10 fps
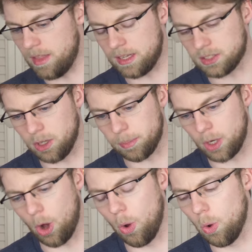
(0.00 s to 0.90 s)
Next up,
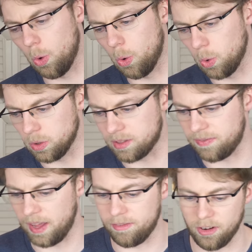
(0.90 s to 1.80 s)
an old
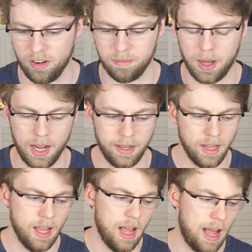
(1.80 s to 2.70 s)
favourite of mine,
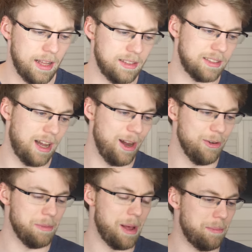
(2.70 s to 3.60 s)
and I
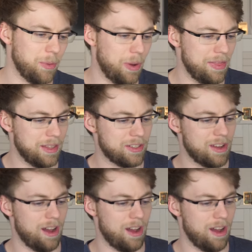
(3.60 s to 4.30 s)
remember when this